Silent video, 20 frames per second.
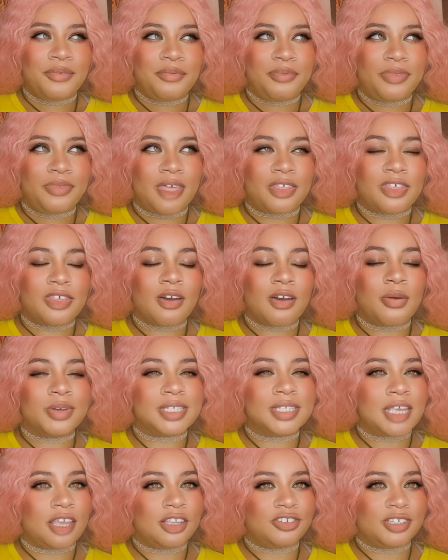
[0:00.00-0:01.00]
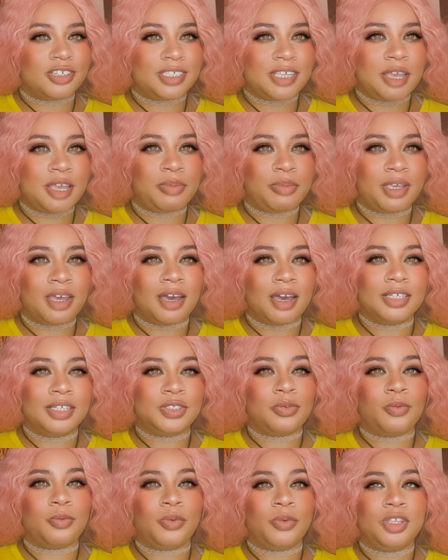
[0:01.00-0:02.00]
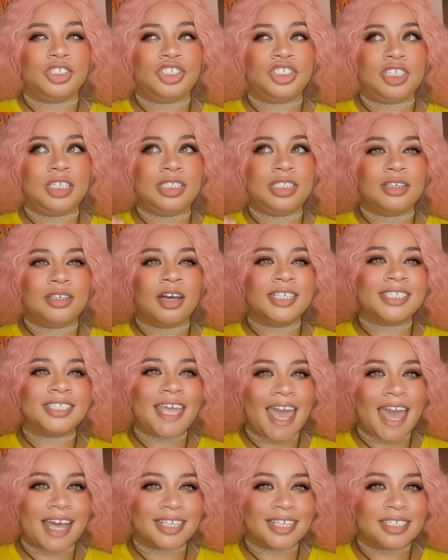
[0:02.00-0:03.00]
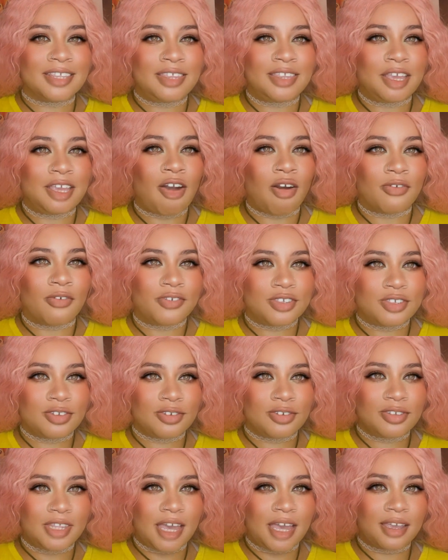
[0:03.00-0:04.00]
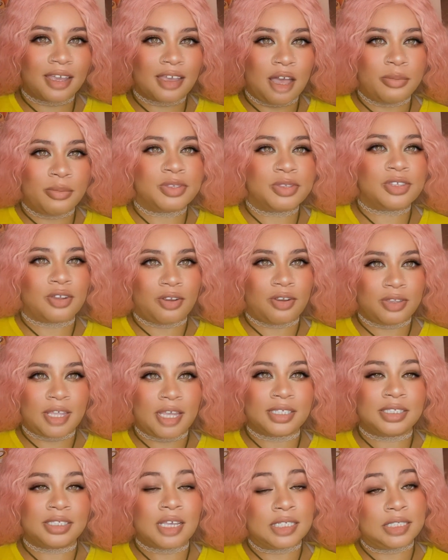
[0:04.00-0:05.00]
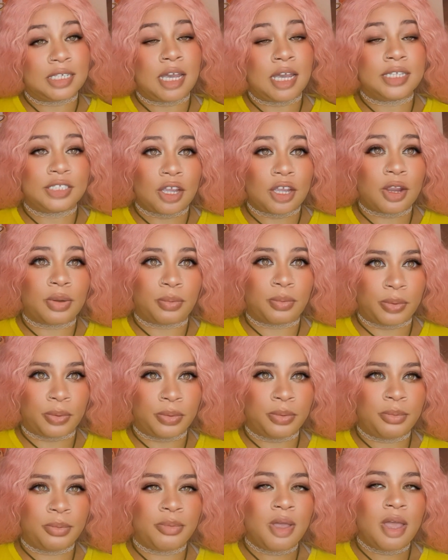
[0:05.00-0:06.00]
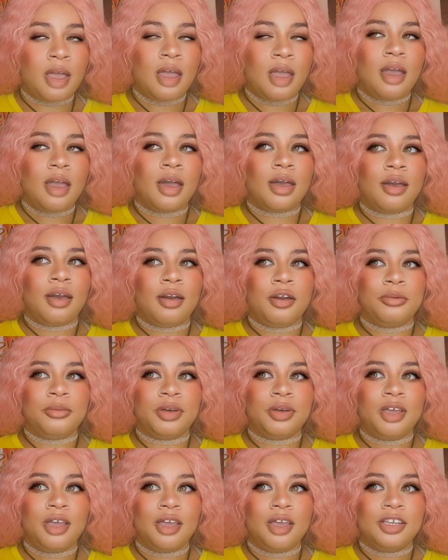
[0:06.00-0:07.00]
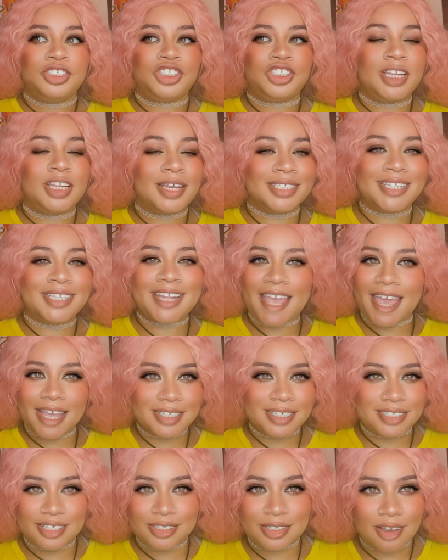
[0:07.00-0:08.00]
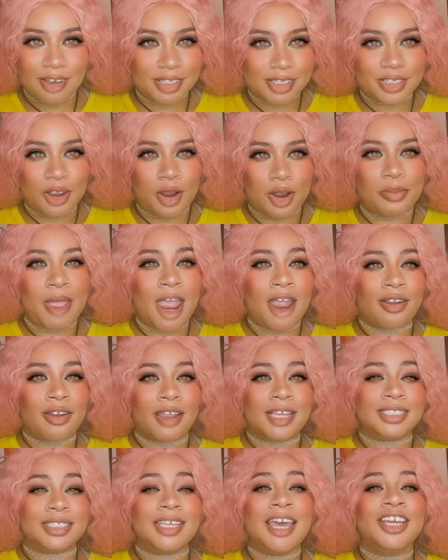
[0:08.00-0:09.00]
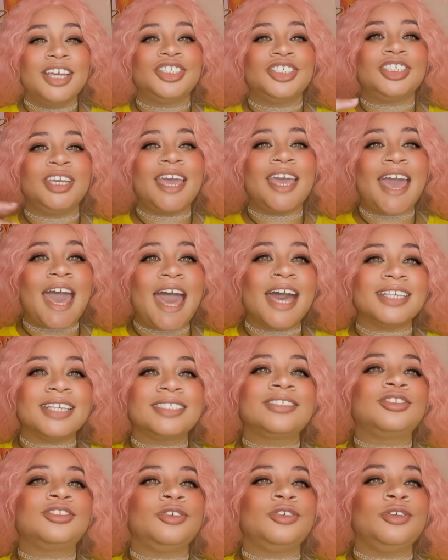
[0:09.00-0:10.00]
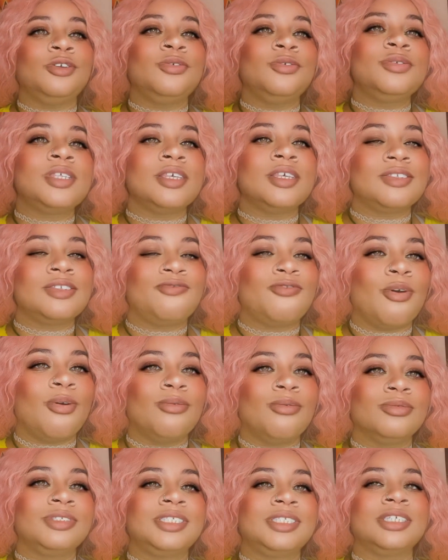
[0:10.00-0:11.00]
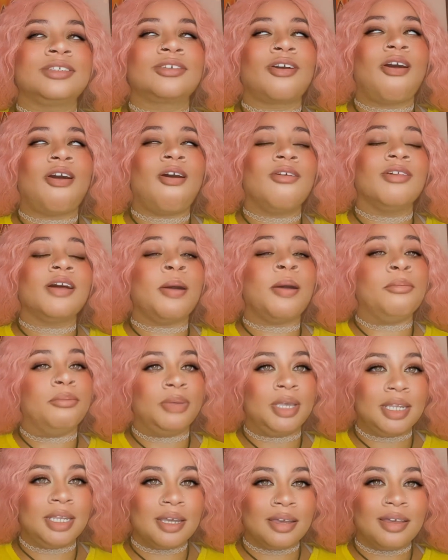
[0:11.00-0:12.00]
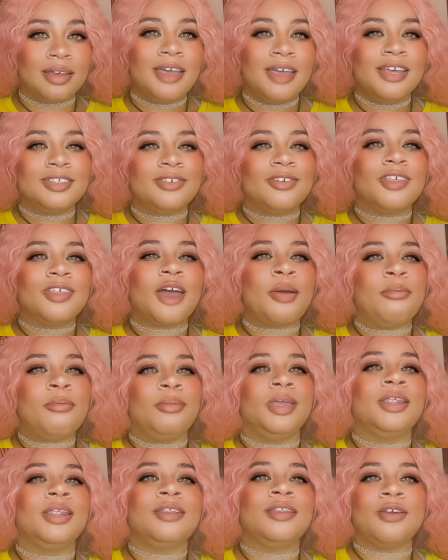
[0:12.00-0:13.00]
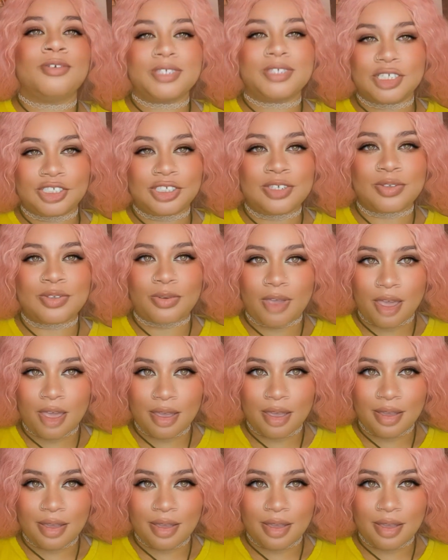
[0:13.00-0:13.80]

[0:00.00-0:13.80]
I thought was interesting, because when she does ask the officer that comes to her, that's assigned to her room, she doesn't ask to talk to her parents. She asks to use his phone to call Amina, so that Amina knows that she's okay.